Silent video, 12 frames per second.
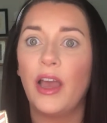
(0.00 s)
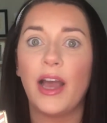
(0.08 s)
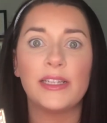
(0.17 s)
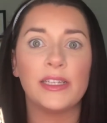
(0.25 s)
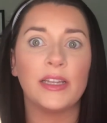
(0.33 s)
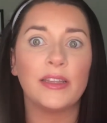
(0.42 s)

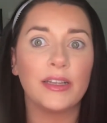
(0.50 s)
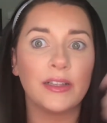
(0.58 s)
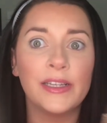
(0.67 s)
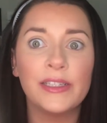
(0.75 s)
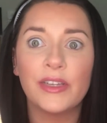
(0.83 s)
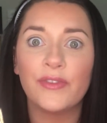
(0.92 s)
I did the
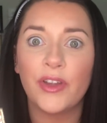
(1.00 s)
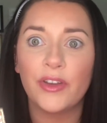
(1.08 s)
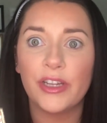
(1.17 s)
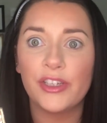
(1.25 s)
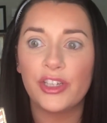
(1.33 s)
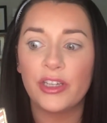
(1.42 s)
clay stick
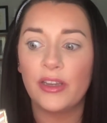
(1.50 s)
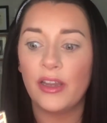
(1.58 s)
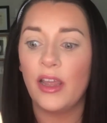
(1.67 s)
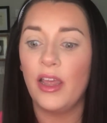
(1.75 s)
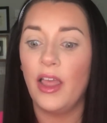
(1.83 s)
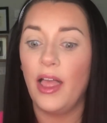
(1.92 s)
foundation,
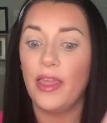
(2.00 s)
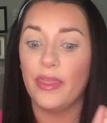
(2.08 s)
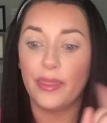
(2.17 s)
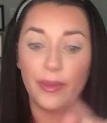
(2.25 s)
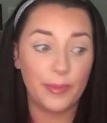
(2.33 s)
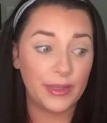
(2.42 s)

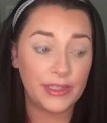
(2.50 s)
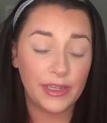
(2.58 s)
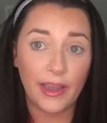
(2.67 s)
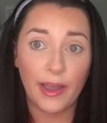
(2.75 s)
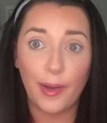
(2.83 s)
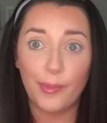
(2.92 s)
the Busy
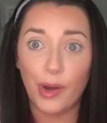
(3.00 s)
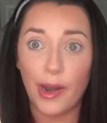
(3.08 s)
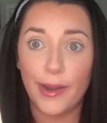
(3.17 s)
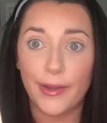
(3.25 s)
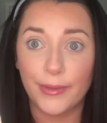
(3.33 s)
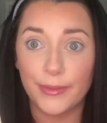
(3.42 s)
Gal
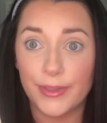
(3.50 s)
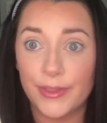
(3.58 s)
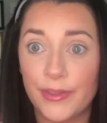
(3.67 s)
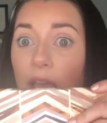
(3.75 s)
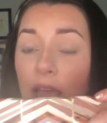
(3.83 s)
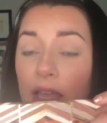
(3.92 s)

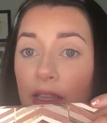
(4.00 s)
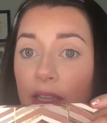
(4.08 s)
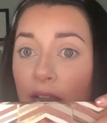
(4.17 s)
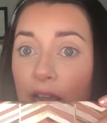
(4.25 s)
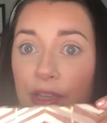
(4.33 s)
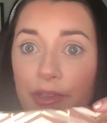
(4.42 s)
brows, and
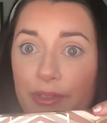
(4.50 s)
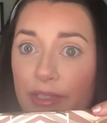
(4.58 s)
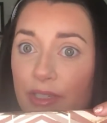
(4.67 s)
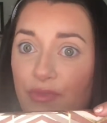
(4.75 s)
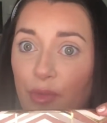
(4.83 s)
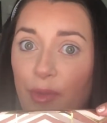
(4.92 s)
then I use
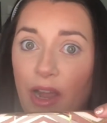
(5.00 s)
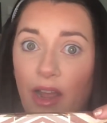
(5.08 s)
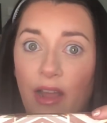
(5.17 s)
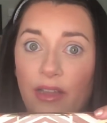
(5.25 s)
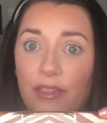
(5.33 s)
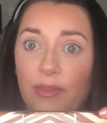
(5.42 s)
this for my
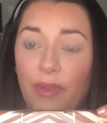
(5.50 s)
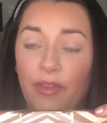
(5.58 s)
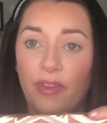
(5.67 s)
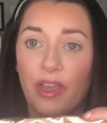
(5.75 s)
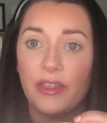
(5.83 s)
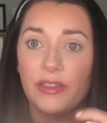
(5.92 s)
eyes and my
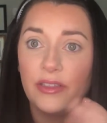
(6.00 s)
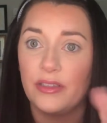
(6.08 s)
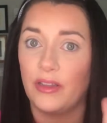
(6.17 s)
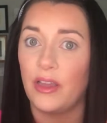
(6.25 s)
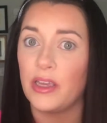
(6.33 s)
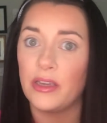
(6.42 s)
face.
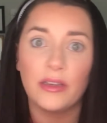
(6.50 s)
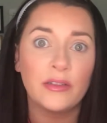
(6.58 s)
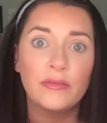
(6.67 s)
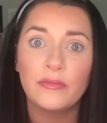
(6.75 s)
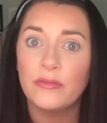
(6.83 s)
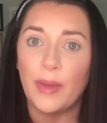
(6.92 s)
Like,
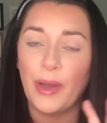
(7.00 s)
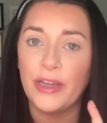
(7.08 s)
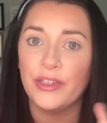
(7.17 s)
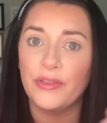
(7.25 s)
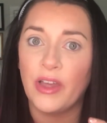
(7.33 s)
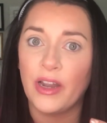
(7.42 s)
I might
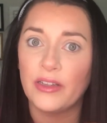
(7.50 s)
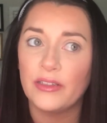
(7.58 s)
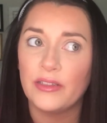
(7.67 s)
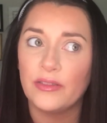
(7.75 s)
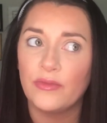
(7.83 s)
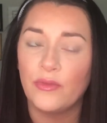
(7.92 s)
do that
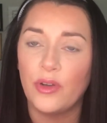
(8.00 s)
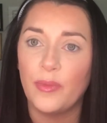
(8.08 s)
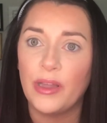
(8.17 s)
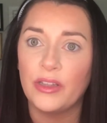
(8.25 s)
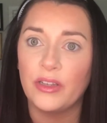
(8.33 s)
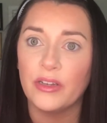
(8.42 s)
as one of
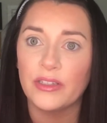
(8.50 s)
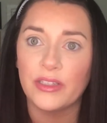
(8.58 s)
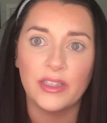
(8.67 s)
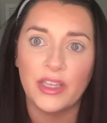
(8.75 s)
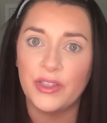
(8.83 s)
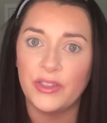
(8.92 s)
my looks
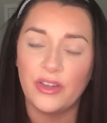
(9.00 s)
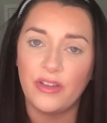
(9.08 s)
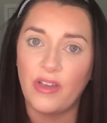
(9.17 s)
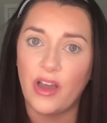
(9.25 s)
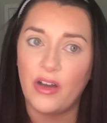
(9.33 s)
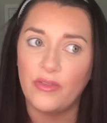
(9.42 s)
because I used to do
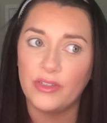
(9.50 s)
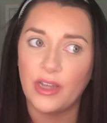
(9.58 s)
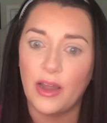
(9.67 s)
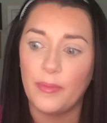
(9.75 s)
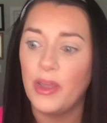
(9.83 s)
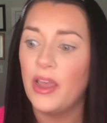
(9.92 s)
that all the
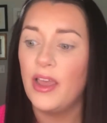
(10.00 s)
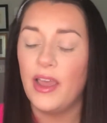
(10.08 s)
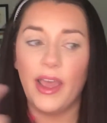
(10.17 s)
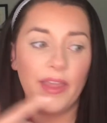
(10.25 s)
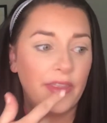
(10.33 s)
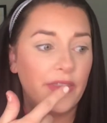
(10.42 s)
time.
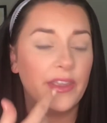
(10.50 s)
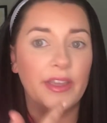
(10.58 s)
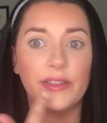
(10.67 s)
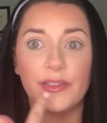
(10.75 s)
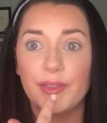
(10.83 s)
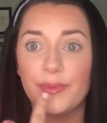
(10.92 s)
And then
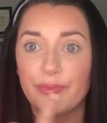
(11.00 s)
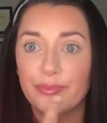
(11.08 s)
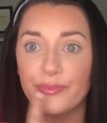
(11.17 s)
this